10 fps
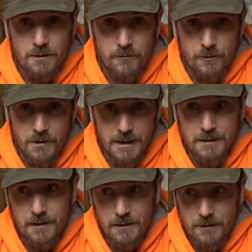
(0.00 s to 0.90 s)

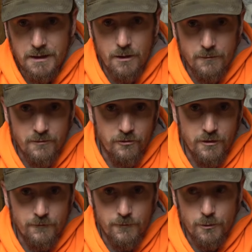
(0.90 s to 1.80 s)
light at night,
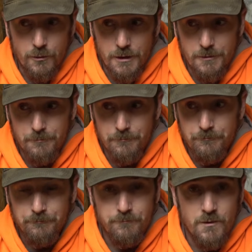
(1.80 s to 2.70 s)
obviously, for
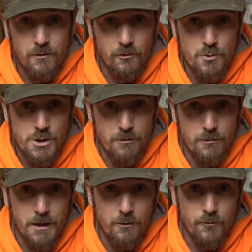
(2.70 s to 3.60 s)
searching
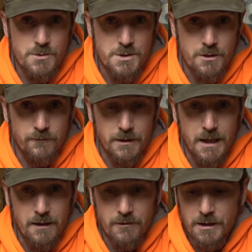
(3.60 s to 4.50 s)
around for stuff and
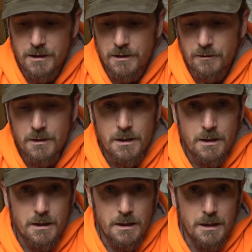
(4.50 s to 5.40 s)
navigating.
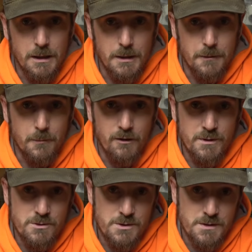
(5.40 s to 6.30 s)
I've
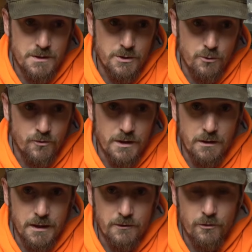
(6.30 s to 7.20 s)
been using the UV
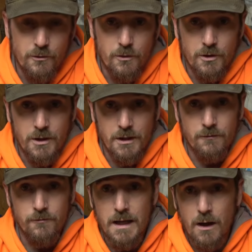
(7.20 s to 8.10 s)
light to look
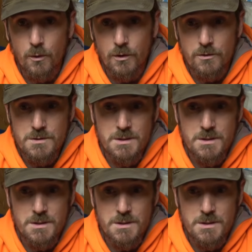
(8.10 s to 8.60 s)
at flowers